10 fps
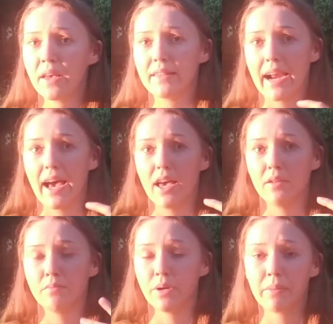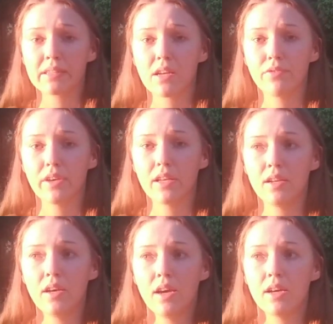that I put myself
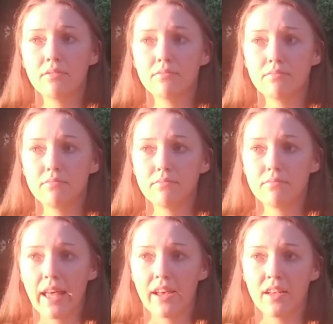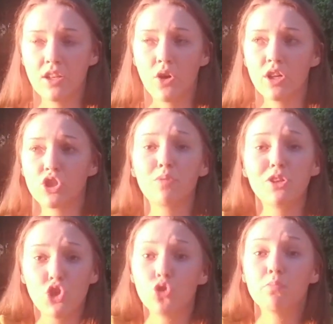in. That, you know, it took me 2